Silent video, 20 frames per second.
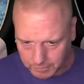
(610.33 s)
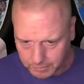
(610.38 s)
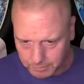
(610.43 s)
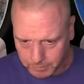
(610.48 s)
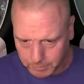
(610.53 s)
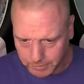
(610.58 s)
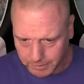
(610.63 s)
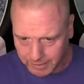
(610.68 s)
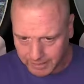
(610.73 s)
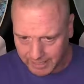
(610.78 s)

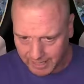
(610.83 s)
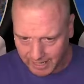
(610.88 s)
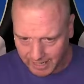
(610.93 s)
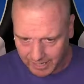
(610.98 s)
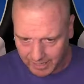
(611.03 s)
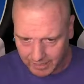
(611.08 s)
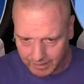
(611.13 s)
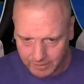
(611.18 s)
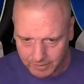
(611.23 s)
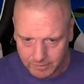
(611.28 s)
they
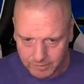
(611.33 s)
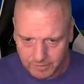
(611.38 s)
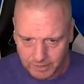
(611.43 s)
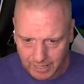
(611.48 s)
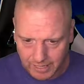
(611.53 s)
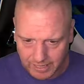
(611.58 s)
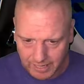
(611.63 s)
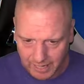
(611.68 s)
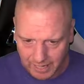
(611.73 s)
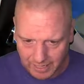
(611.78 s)
did.
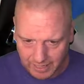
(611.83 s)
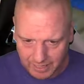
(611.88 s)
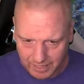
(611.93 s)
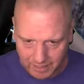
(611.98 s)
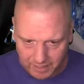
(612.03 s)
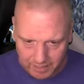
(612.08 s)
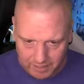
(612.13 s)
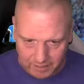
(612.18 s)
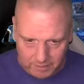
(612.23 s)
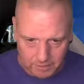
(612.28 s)
They
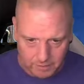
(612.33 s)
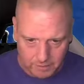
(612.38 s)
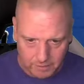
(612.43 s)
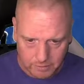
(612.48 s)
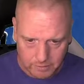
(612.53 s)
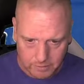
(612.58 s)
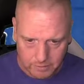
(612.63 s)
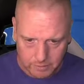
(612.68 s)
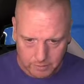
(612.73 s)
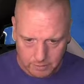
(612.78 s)
did.
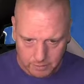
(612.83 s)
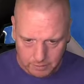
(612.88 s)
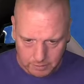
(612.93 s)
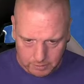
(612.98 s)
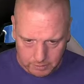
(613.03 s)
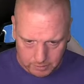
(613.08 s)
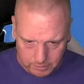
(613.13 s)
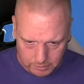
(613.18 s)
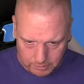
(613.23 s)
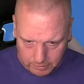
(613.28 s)

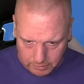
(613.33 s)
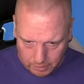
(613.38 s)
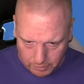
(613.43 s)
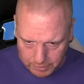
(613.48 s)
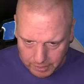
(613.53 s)
Oh, there